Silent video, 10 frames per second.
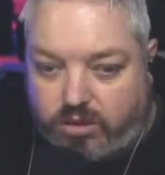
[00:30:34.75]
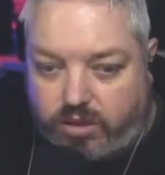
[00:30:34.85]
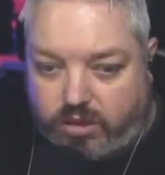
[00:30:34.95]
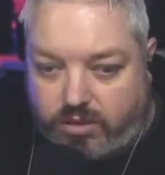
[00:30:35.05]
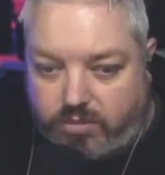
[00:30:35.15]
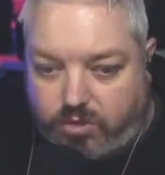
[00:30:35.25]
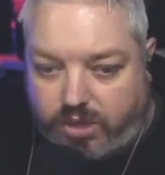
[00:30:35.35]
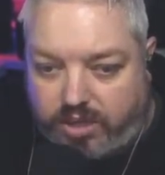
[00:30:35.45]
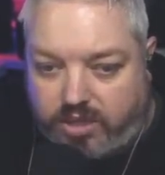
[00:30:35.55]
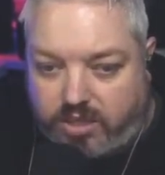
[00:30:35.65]
So we'll
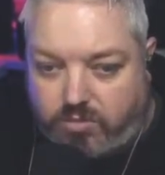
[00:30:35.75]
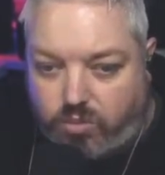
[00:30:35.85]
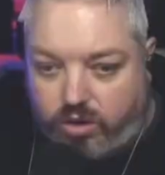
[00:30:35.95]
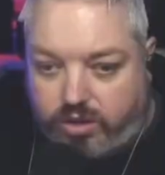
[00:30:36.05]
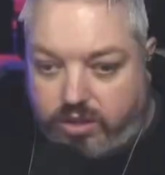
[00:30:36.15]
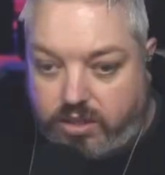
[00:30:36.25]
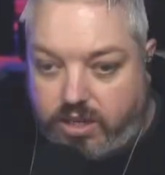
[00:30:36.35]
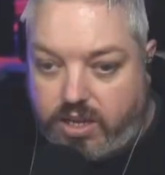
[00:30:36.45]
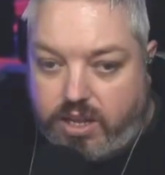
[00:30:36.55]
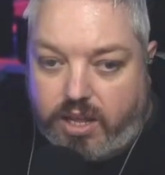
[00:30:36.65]
get the system working,
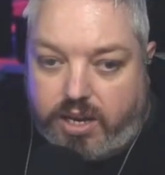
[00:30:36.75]
and